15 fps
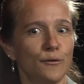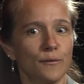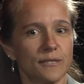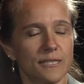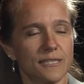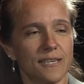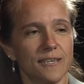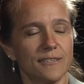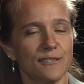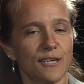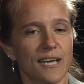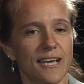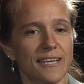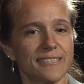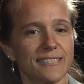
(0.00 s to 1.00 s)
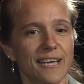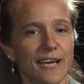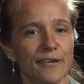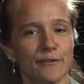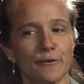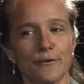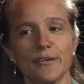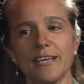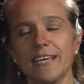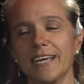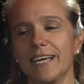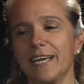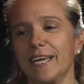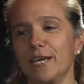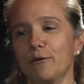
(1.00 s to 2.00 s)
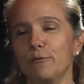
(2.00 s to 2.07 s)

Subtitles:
on stage as either a